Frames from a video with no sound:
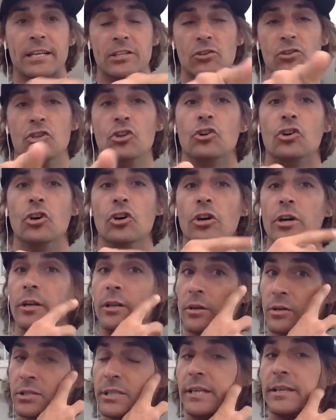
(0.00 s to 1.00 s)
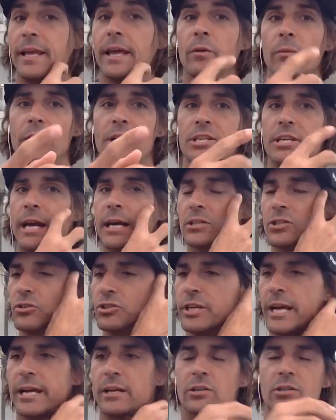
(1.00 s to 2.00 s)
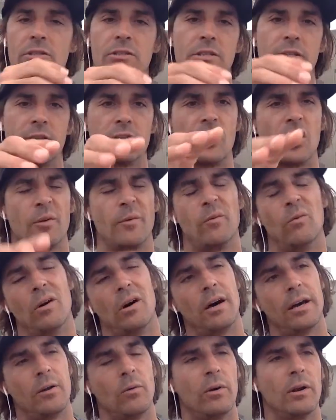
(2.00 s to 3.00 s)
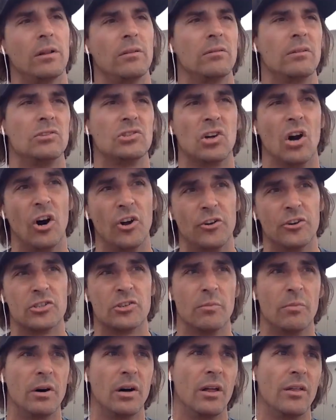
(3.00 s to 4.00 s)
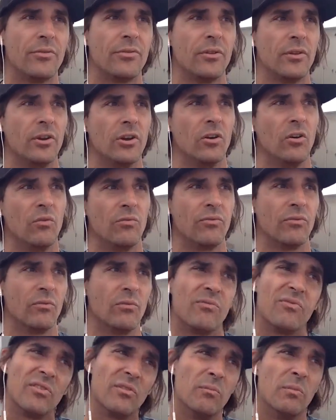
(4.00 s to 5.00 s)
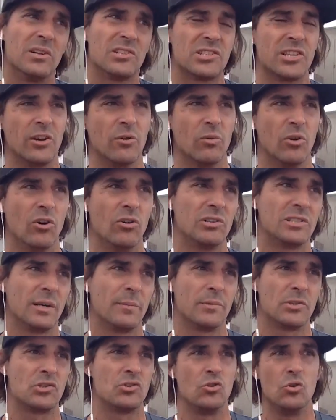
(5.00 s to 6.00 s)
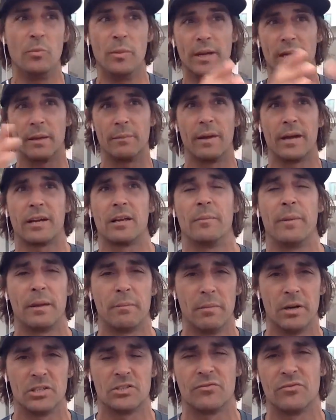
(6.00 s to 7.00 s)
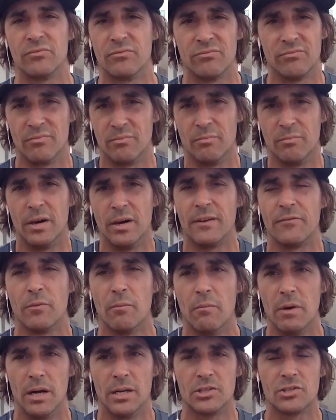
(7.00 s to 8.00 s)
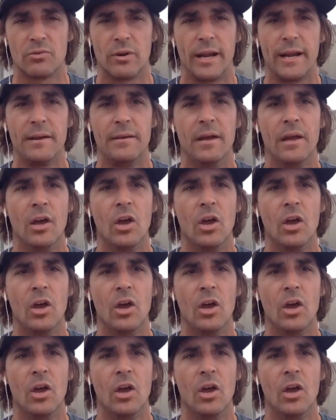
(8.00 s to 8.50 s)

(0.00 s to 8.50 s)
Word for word: So you could no say the other way, Jack. So Jack's talking about, well, I don't want to lose hundreds a month, you know, for, for months on a row because I'm assuming I'm not going to make months money for months, right?